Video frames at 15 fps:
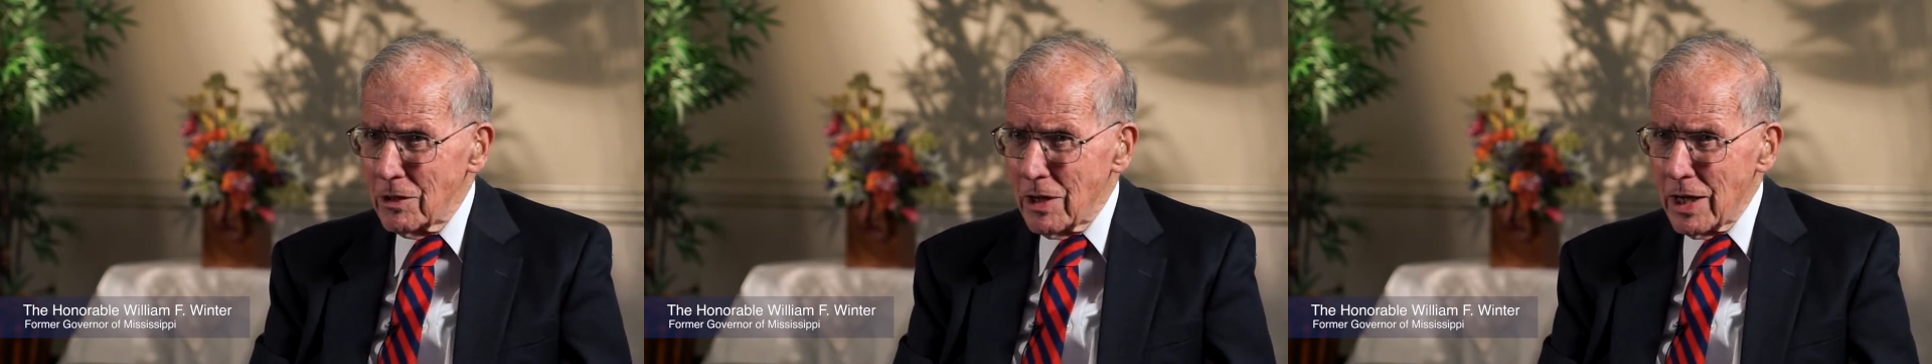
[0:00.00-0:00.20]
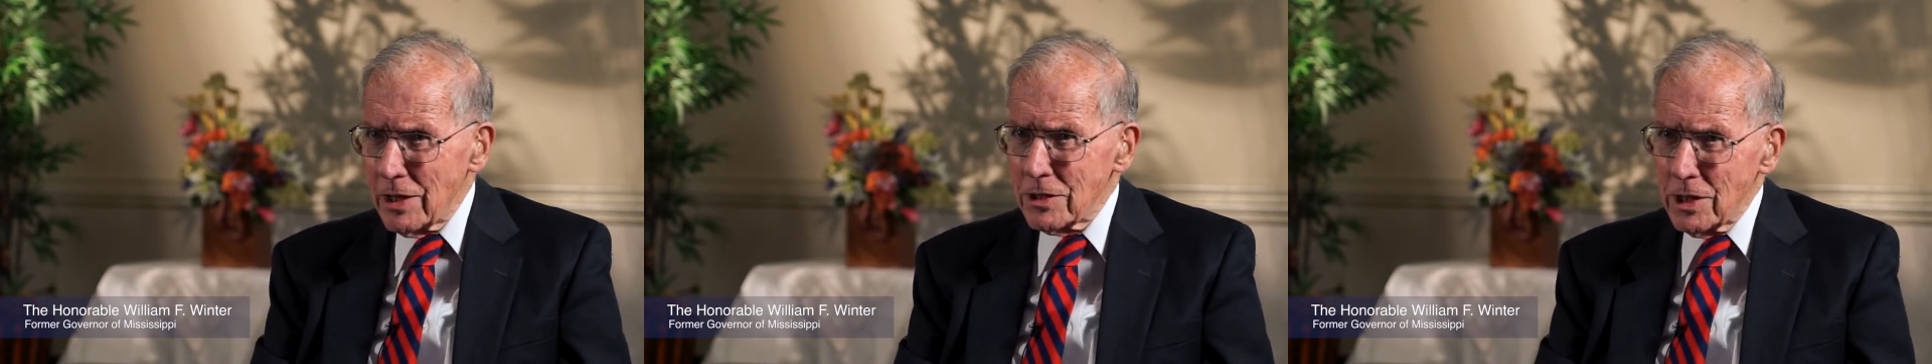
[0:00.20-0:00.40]
the
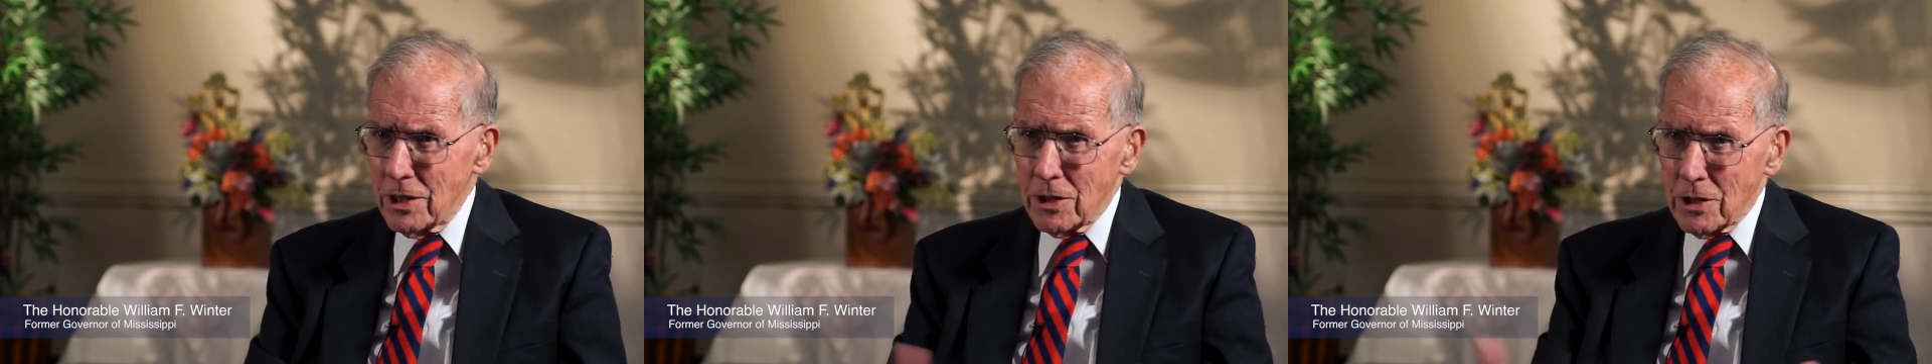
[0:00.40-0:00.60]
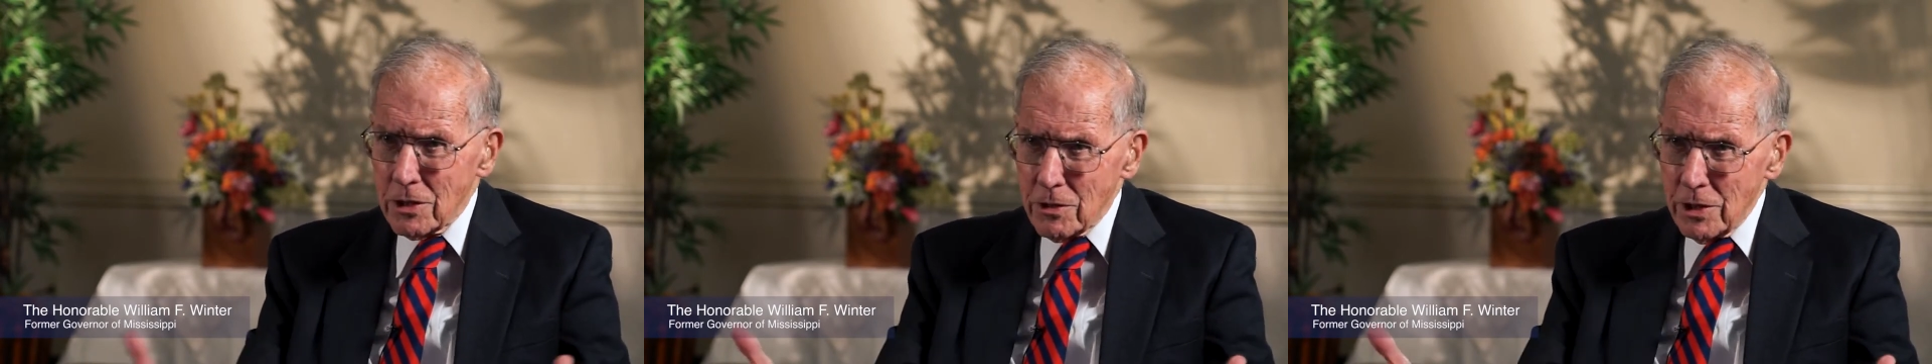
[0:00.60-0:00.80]
United
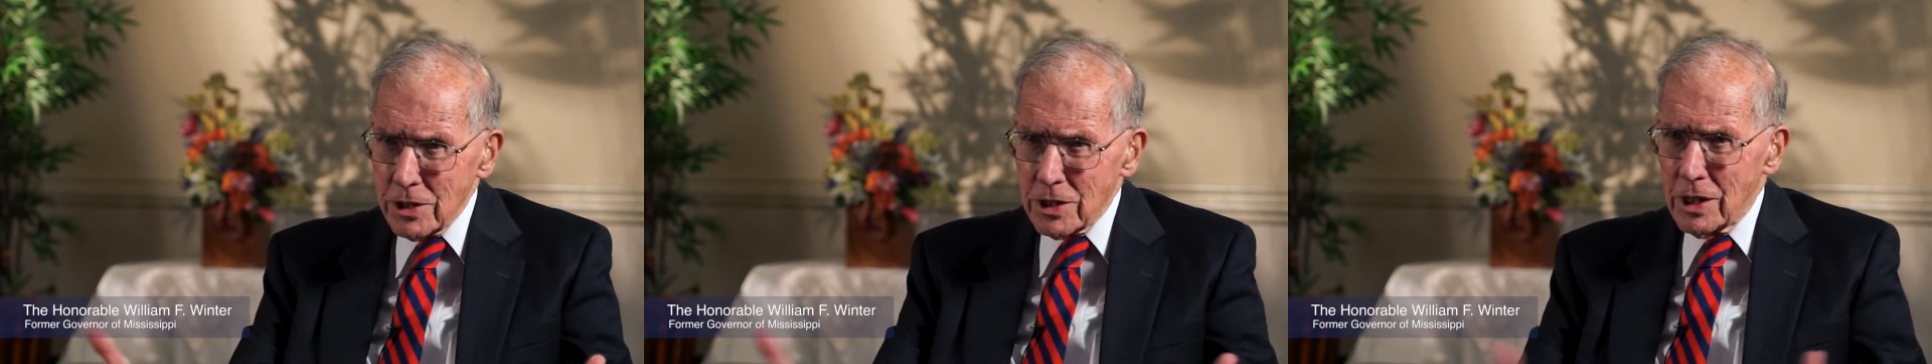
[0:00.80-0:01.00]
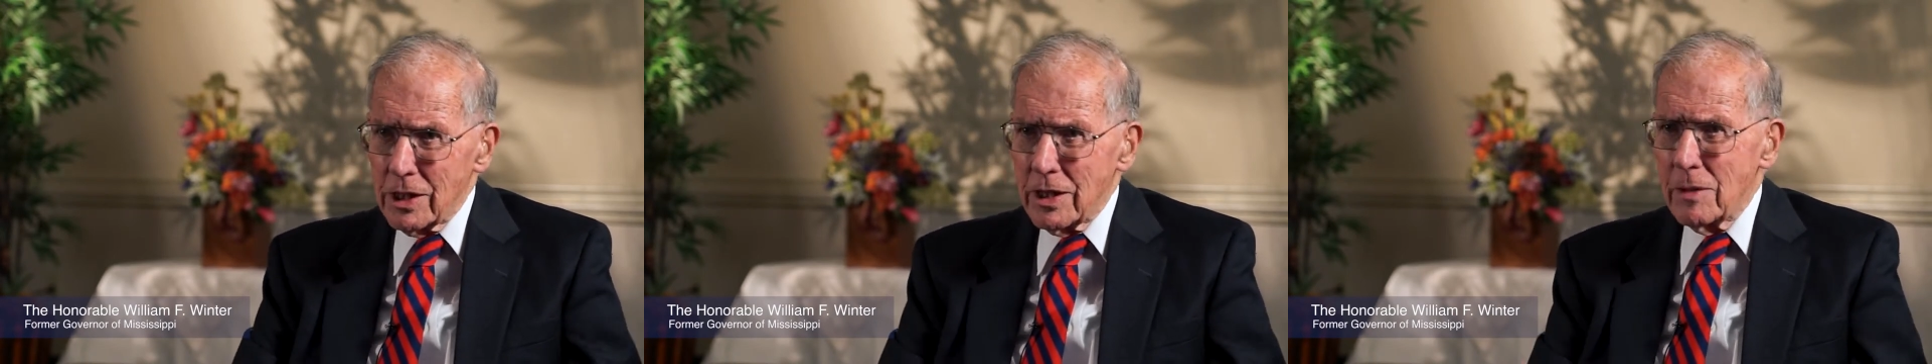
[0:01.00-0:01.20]
States,
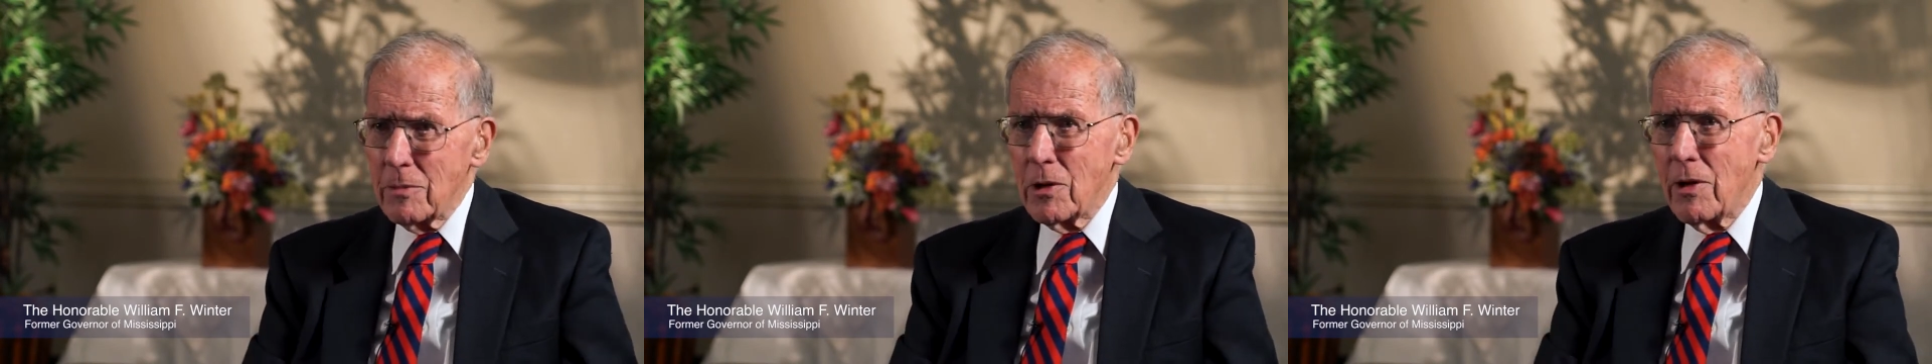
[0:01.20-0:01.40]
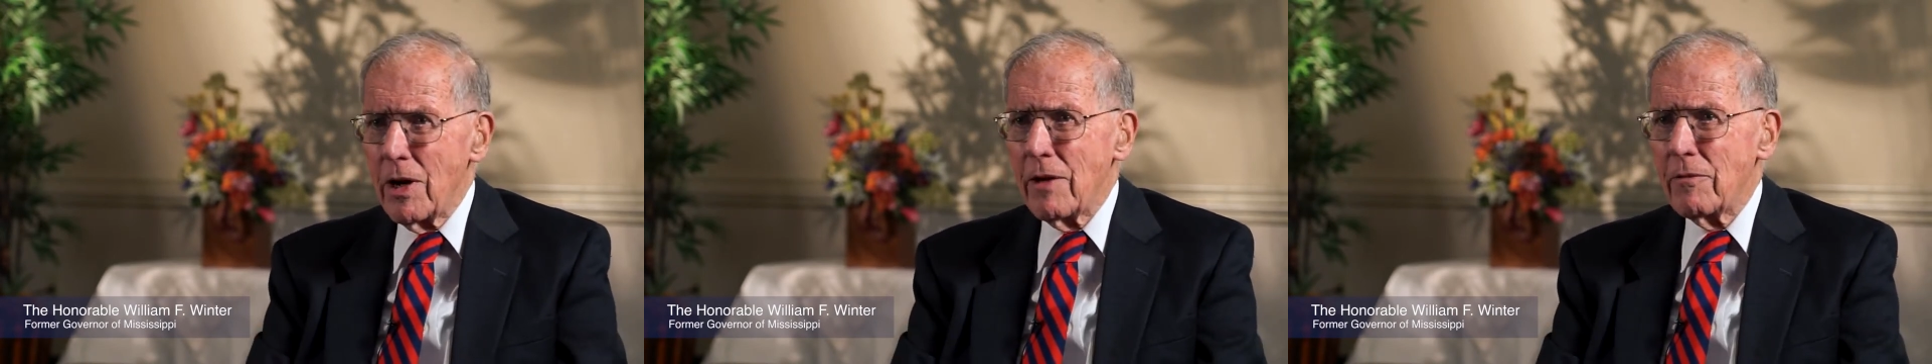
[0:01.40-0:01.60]
increasingly
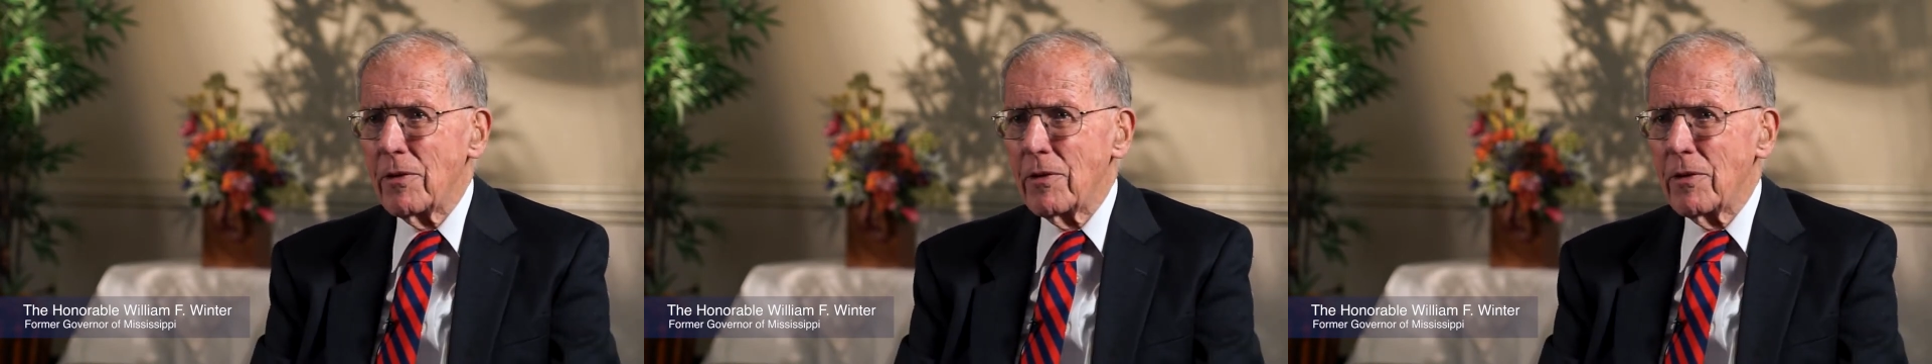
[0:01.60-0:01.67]
demographic.